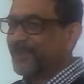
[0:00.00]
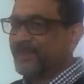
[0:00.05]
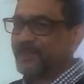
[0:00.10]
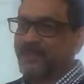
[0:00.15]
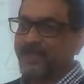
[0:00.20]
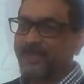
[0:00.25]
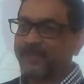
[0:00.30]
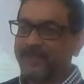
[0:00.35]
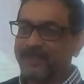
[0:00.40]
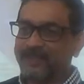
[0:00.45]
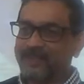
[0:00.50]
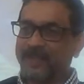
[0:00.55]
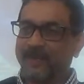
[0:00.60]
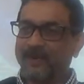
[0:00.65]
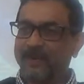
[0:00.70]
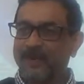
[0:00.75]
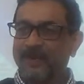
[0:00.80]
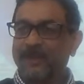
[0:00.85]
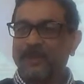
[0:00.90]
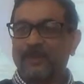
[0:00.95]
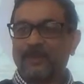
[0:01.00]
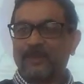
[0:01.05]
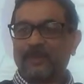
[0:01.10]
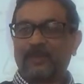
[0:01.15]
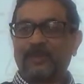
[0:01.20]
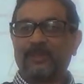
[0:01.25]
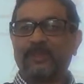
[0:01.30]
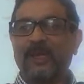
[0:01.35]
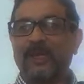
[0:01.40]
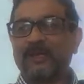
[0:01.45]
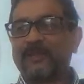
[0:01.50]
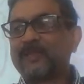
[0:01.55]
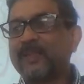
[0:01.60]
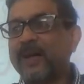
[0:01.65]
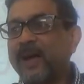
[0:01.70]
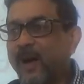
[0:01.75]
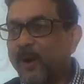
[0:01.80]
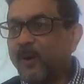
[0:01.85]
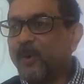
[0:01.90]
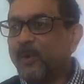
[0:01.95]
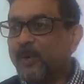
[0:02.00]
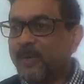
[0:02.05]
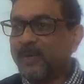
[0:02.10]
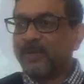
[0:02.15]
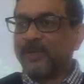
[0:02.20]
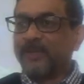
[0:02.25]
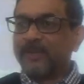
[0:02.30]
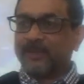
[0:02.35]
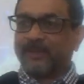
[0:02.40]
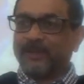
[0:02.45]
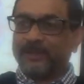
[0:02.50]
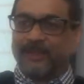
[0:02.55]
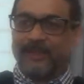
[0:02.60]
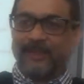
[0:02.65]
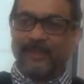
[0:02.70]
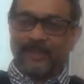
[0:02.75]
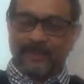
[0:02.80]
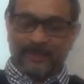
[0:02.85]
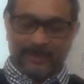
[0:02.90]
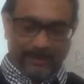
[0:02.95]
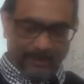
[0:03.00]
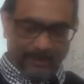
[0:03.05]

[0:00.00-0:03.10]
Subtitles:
inside the cell. So that's how they